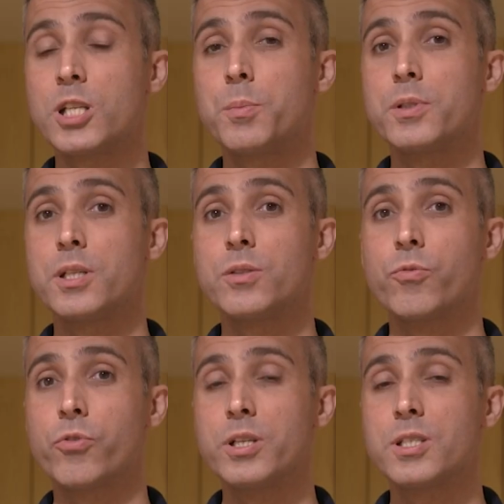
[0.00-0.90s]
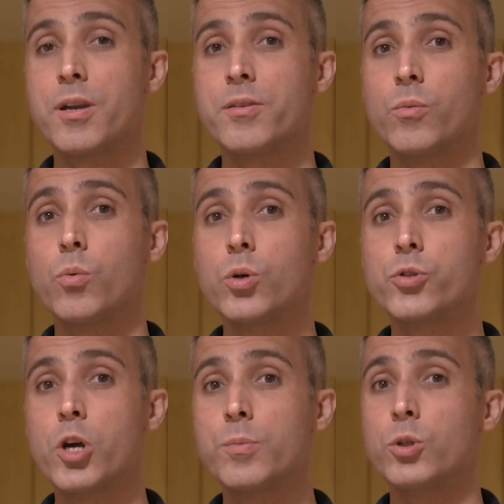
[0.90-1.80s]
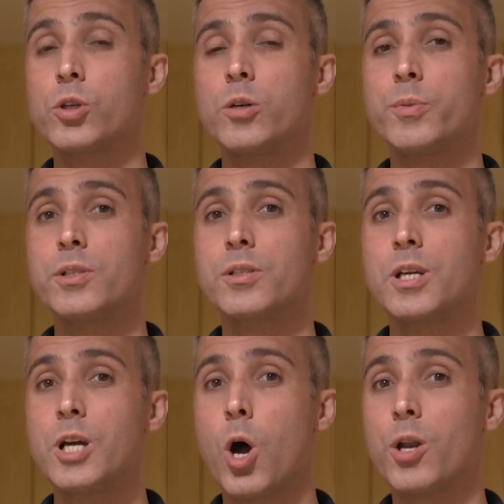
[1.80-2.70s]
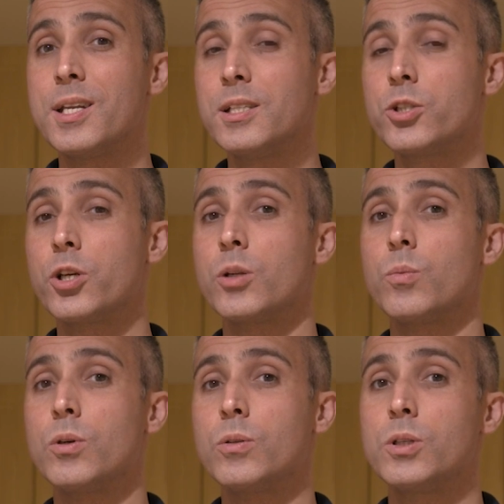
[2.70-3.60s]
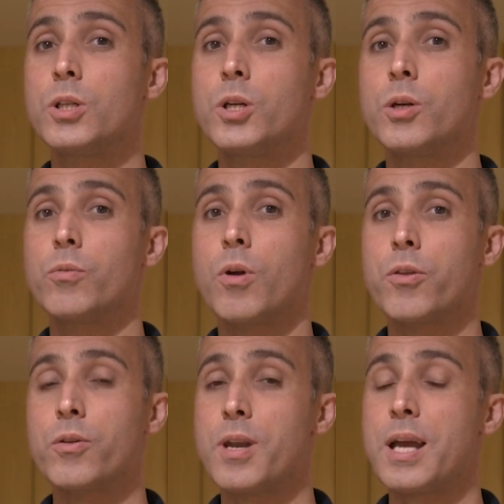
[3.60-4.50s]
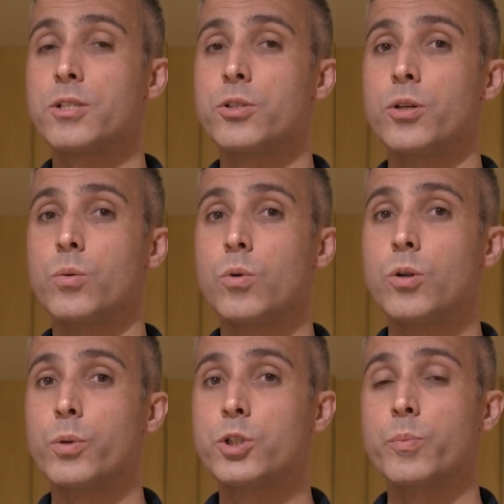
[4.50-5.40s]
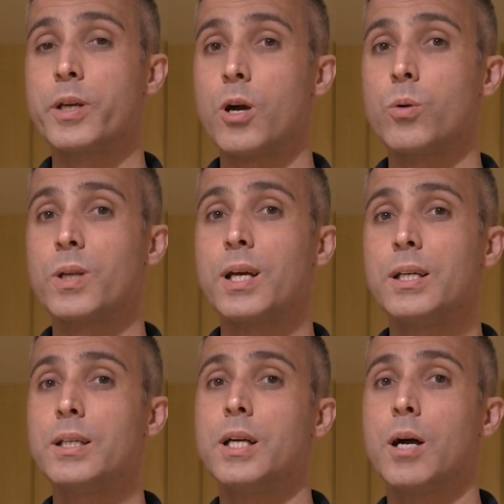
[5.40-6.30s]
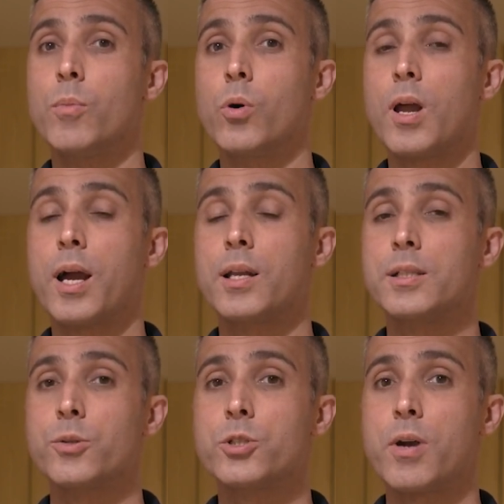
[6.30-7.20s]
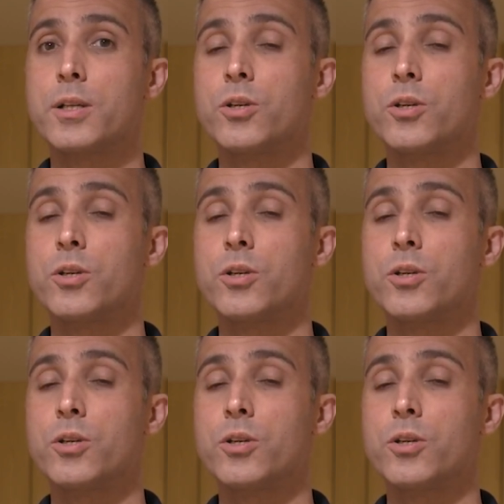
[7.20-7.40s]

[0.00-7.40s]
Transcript: to position freestanding wardrobes or cupboards on an internal wall rather than an external wall, which will be colder and more likely to attract